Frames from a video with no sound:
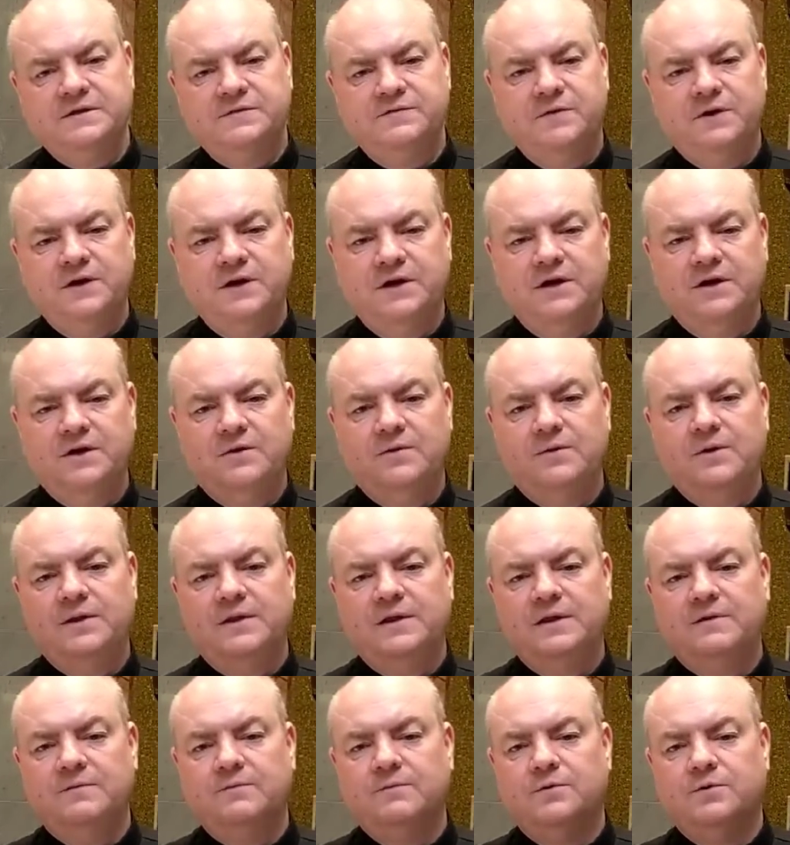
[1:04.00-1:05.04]
this video,
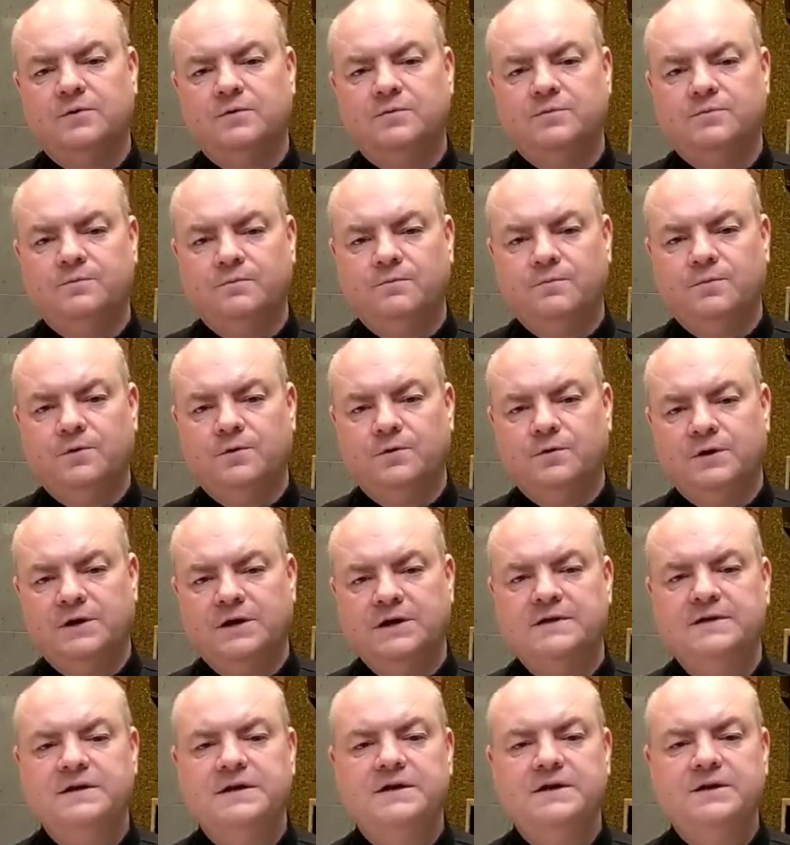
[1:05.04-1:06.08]
and then we'll, we'll
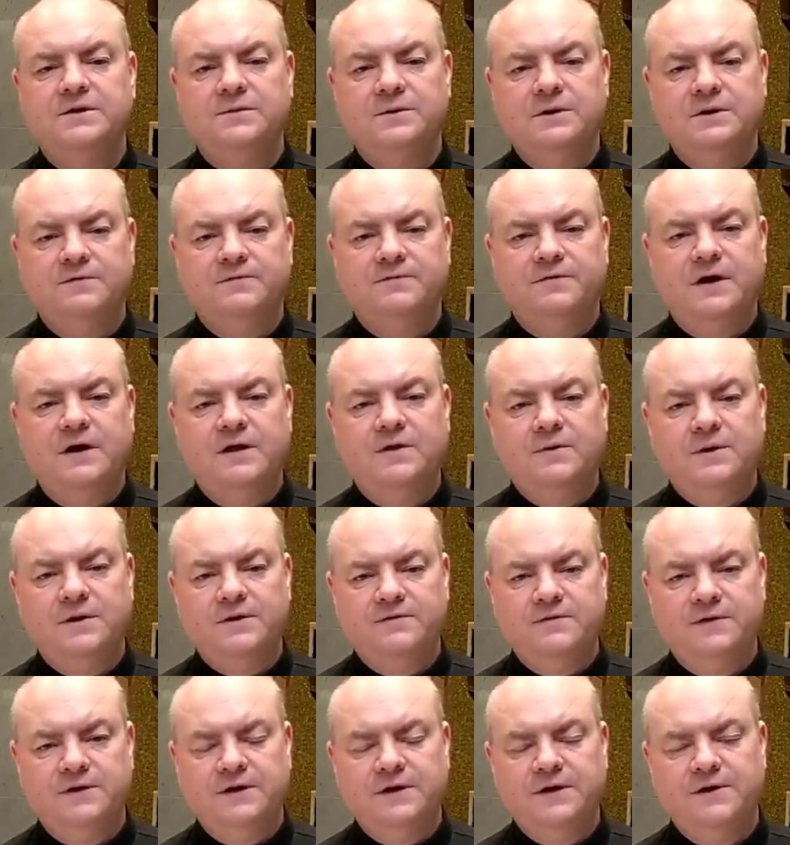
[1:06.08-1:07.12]
continue in the
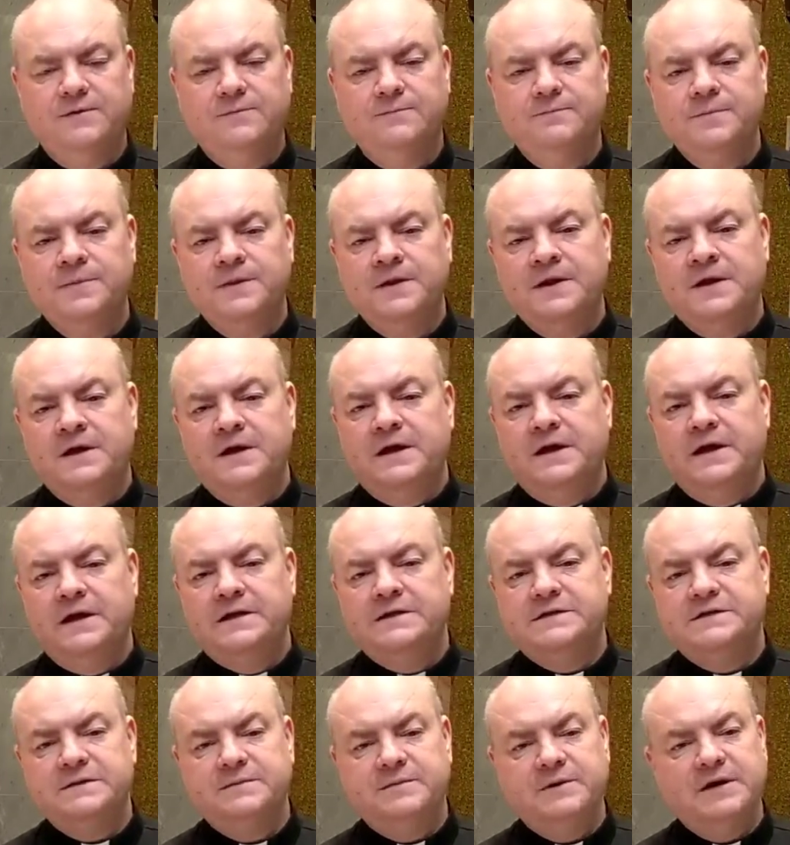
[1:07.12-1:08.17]
following video,
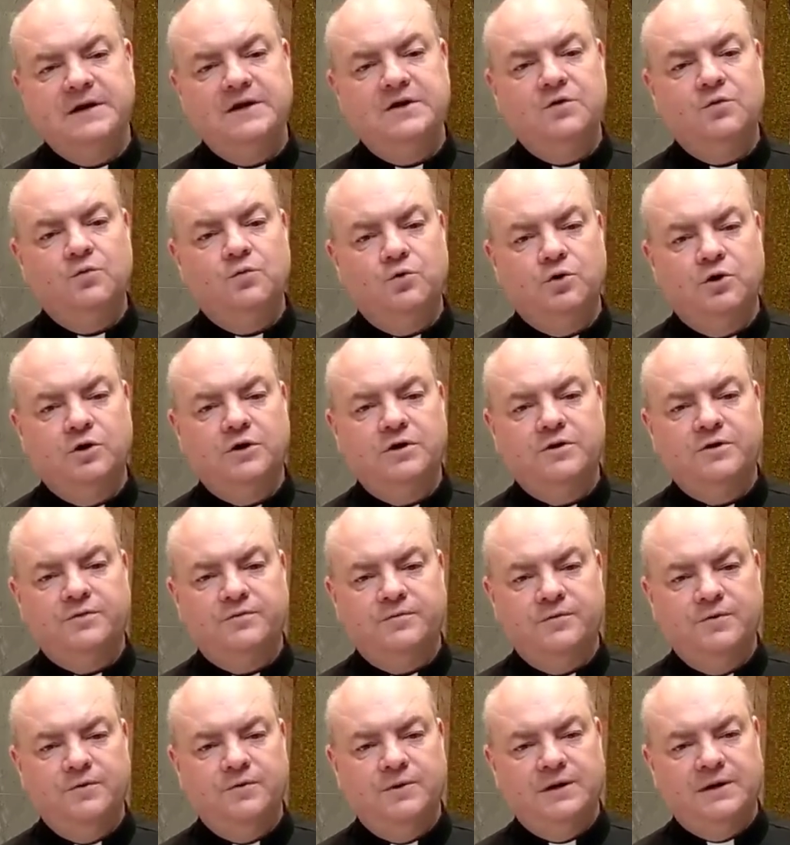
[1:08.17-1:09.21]
is to begin to work
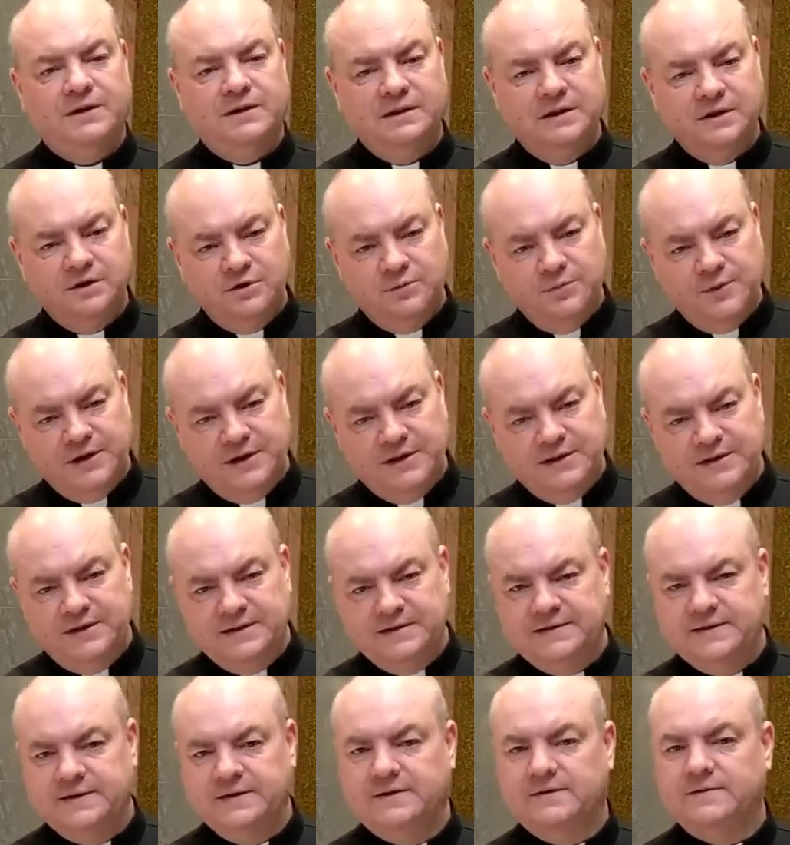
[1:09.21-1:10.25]
through in a little bit of
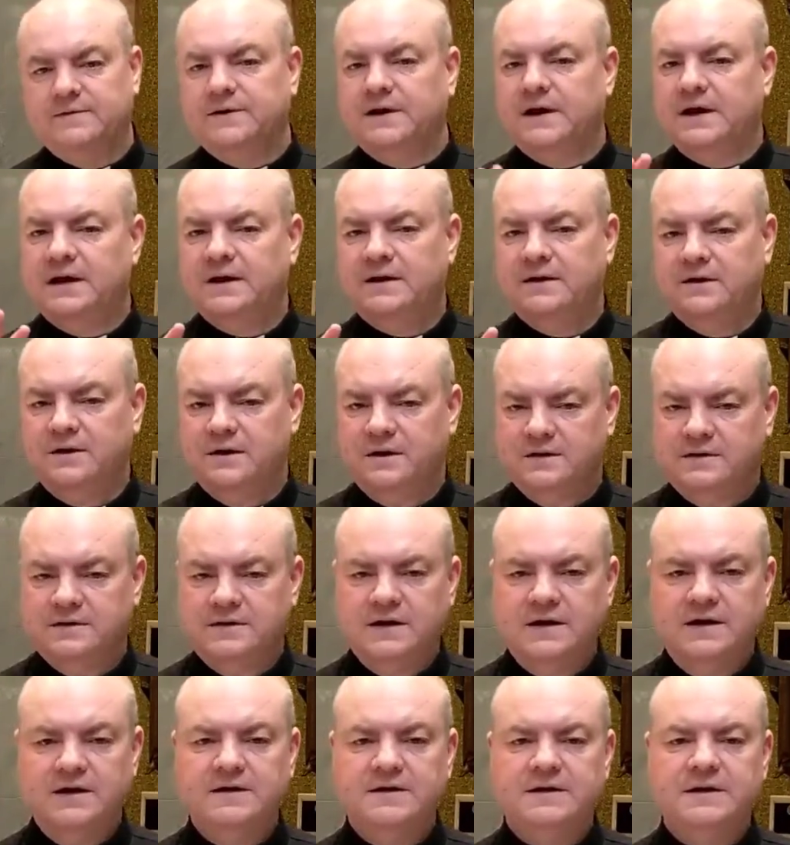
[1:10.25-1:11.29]
detail, not a
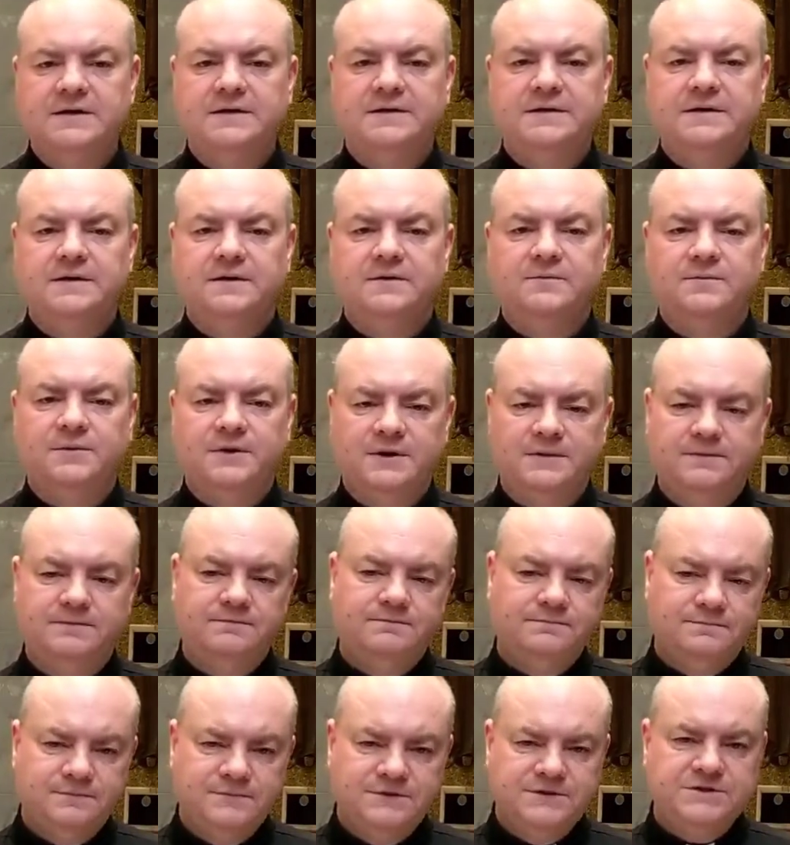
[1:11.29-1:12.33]
ton of detail, but
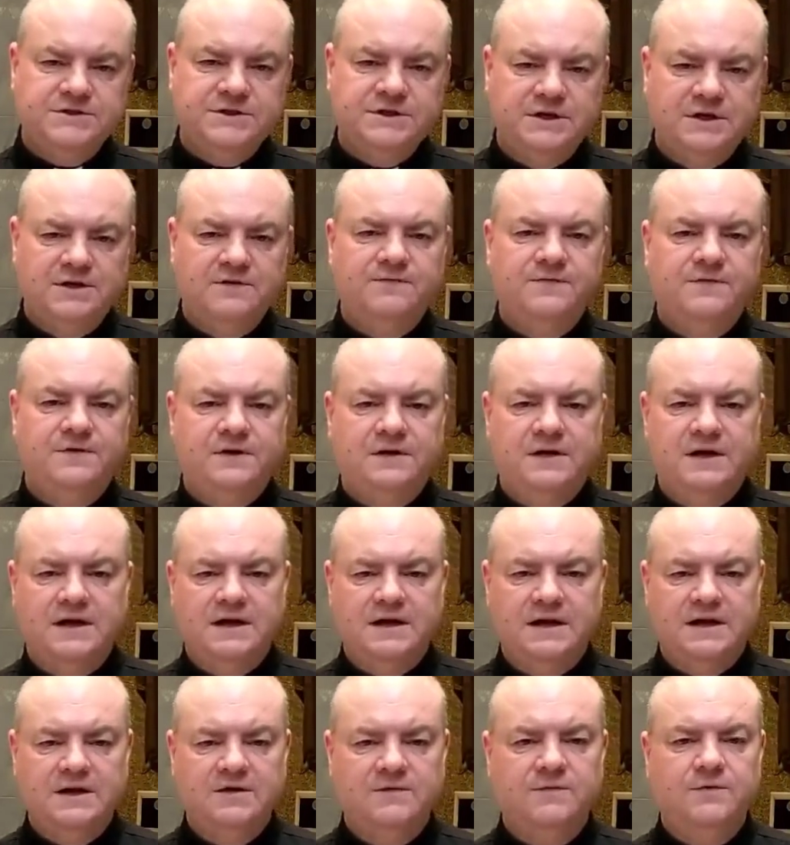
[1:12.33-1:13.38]
just enough to
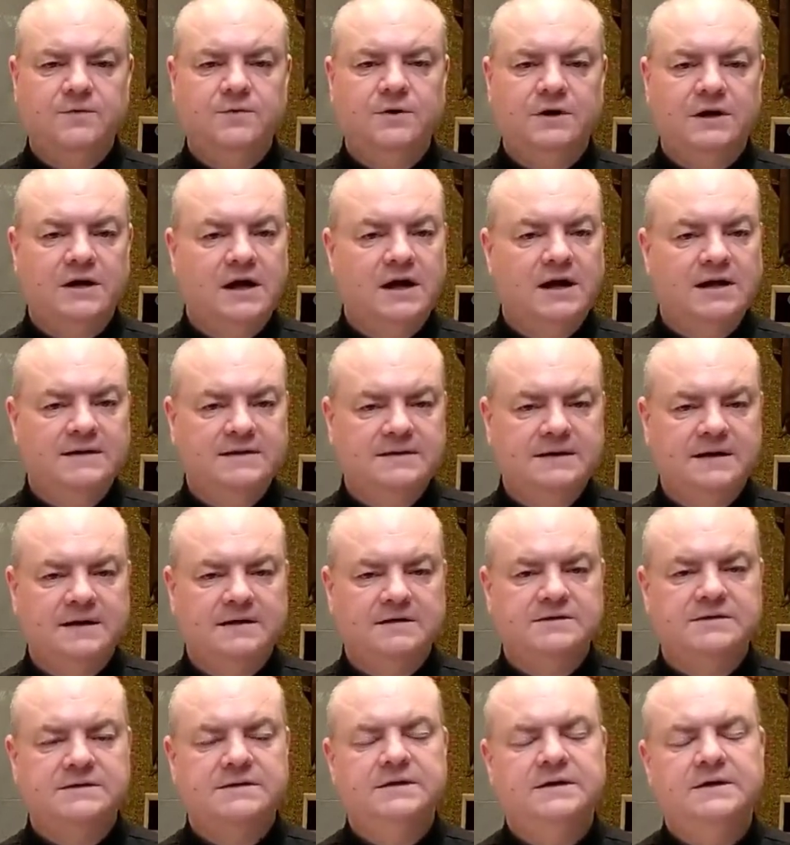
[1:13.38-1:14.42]
kind of give you a
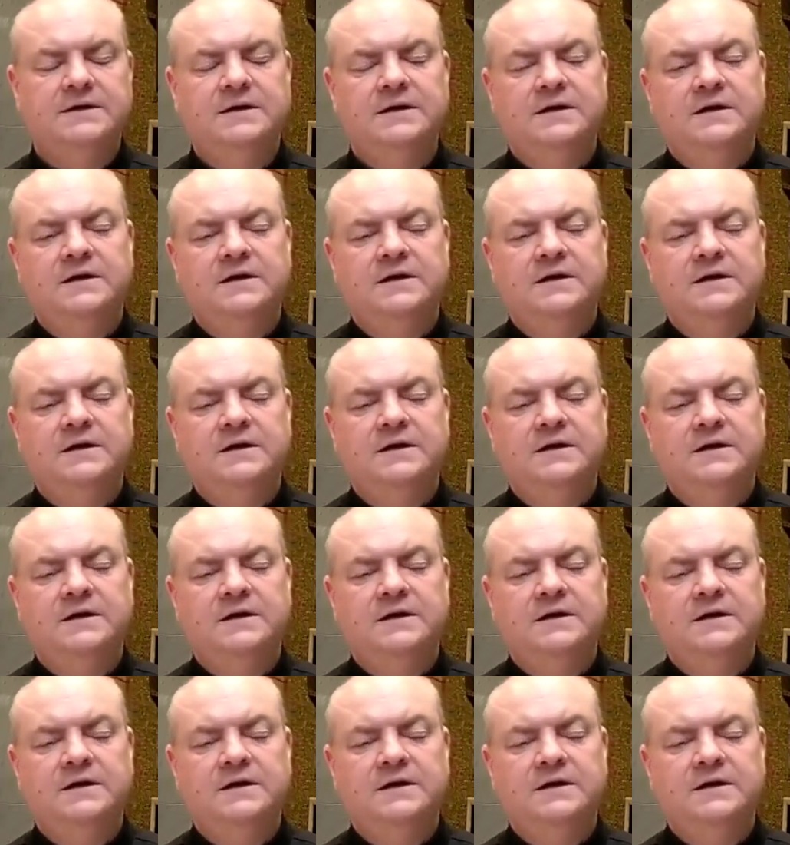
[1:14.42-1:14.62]
context.